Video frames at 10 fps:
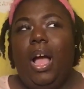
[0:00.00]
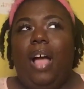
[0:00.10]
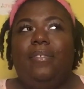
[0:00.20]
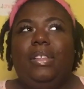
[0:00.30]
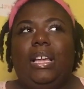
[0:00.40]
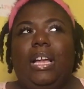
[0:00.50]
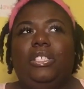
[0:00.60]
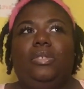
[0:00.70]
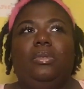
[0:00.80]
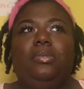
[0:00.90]
I feel like I
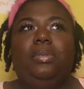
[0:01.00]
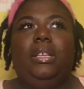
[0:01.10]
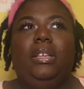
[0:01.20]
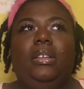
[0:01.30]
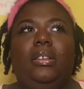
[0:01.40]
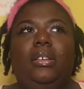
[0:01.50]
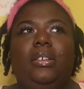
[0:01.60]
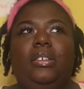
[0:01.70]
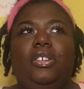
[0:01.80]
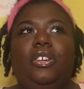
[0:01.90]
just want to be
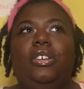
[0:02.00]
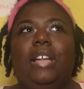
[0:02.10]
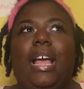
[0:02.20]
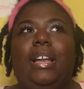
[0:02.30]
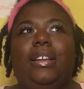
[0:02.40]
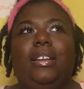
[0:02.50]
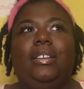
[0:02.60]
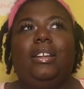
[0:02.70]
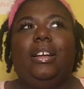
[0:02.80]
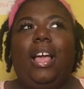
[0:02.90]
good at
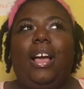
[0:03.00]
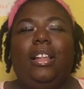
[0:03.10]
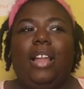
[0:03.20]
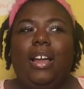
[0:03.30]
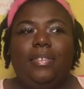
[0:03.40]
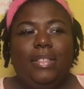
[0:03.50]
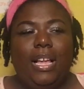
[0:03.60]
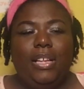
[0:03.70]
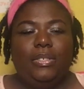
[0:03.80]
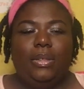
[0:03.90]
a lot of
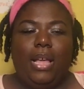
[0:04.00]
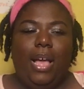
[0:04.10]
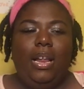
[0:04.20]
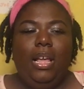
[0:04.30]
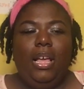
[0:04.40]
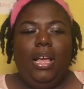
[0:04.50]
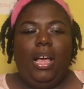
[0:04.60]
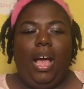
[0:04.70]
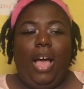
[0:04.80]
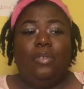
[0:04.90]
things so that
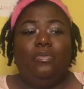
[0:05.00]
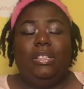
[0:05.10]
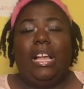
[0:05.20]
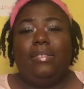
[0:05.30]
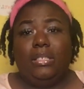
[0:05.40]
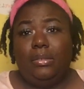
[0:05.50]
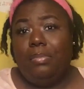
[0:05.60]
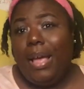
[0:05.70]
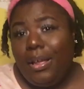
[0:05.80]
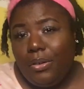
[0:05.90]
I don't really have to
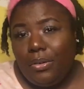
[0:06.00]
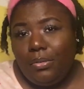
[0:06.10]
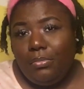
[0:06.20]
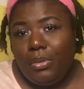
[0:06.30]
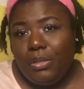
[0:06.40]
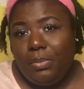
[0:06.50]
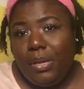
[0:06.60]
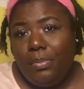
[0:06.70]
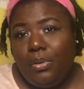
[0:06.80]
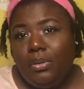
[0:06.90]
depend on much
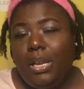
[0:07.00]
people.